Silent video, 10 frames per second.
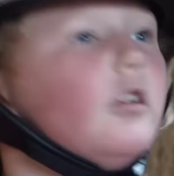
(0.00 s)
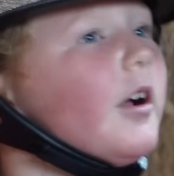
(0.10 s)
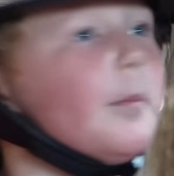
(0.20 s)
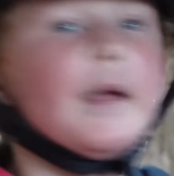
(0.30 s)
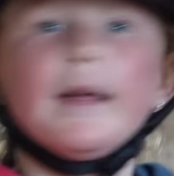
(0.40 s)

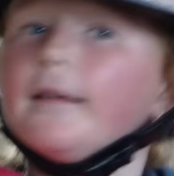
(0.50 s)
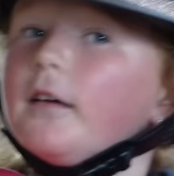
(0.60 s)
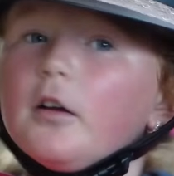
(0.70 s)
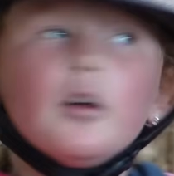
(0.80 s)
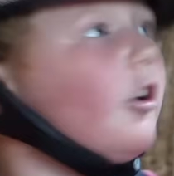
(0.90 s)
look at me,
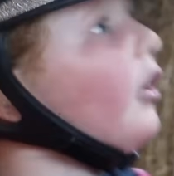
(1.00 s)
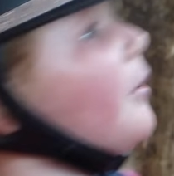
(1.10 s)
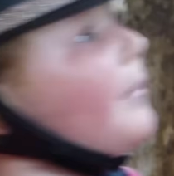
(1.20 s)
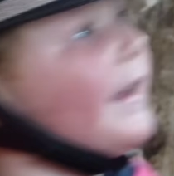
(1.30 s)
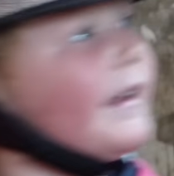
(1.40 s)
look
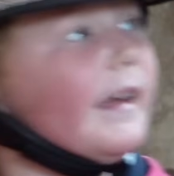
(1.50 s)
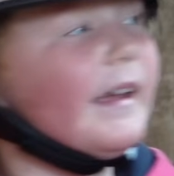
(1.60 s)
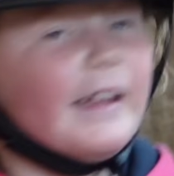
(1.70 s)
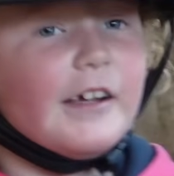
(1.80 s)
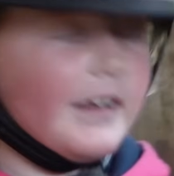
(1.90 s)
at me. He,